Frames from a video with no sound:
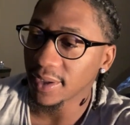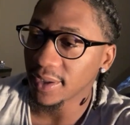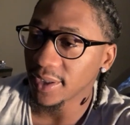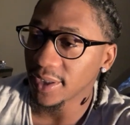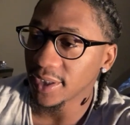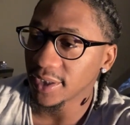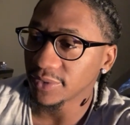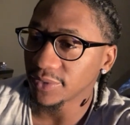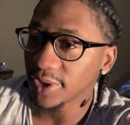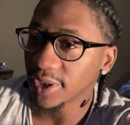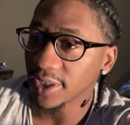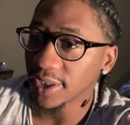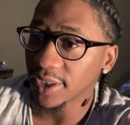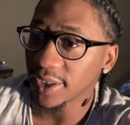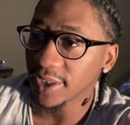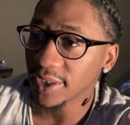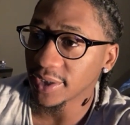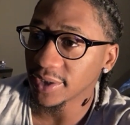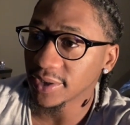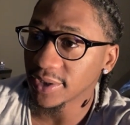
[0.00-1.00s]
it is what it
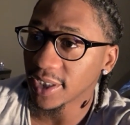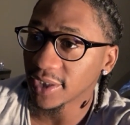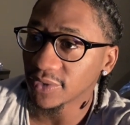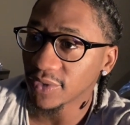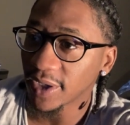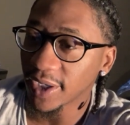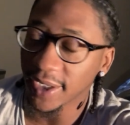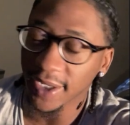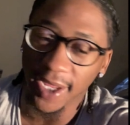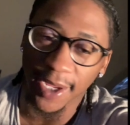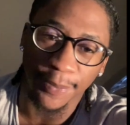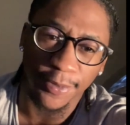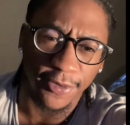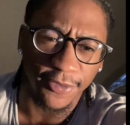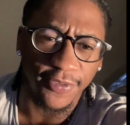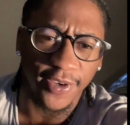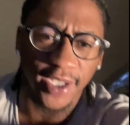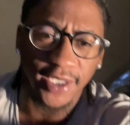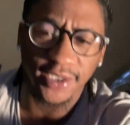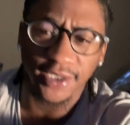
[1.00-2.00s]
is. That's why they got
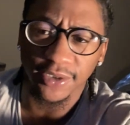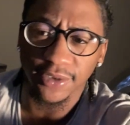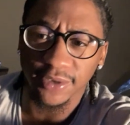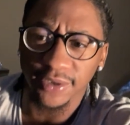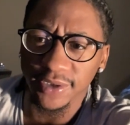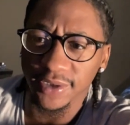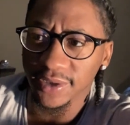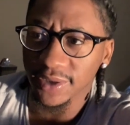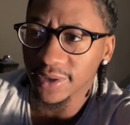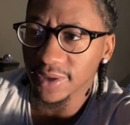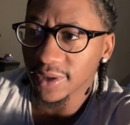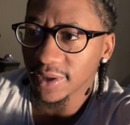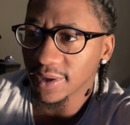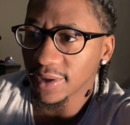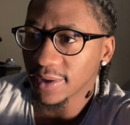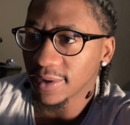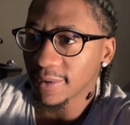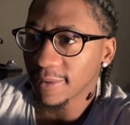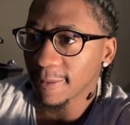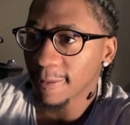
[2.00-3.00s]
professionals.
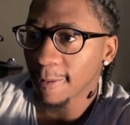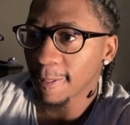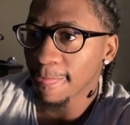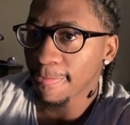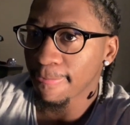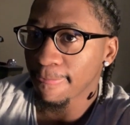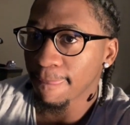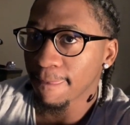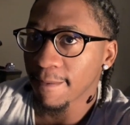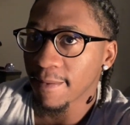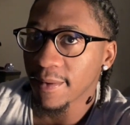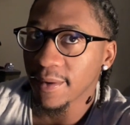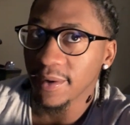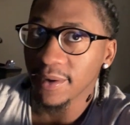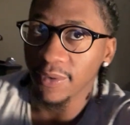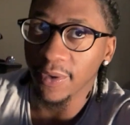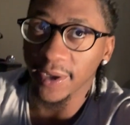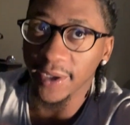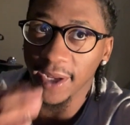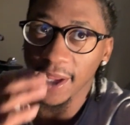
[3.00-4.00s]

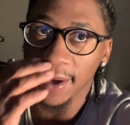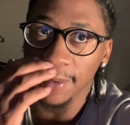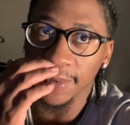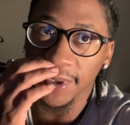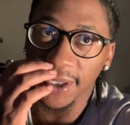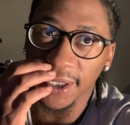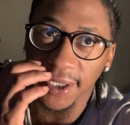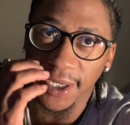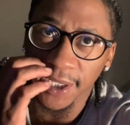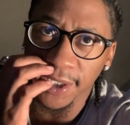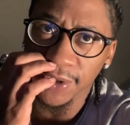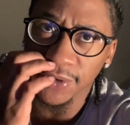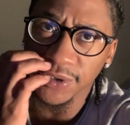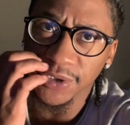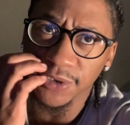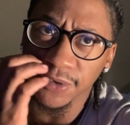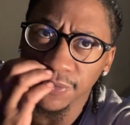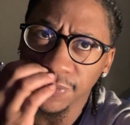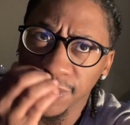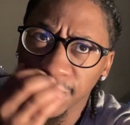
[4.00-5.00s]
Right now I'm looking at
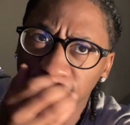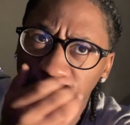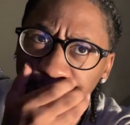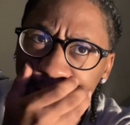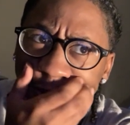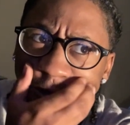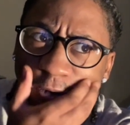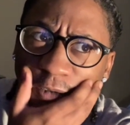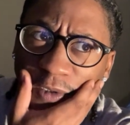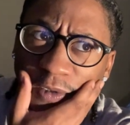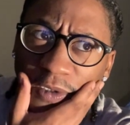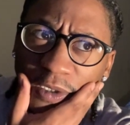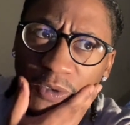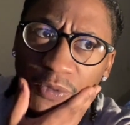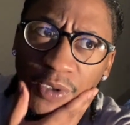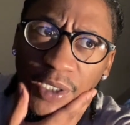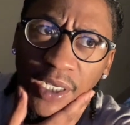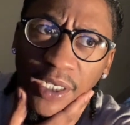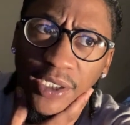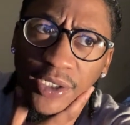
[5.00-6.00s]
YouTube videos, and
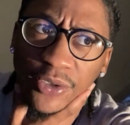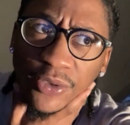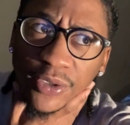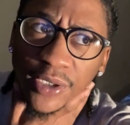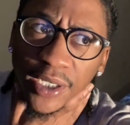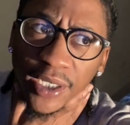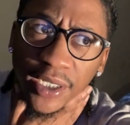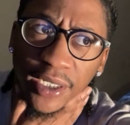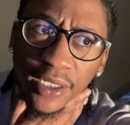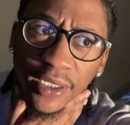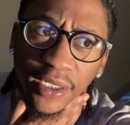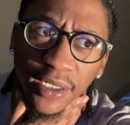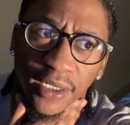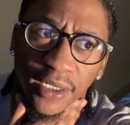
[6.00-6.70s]
when I do get it,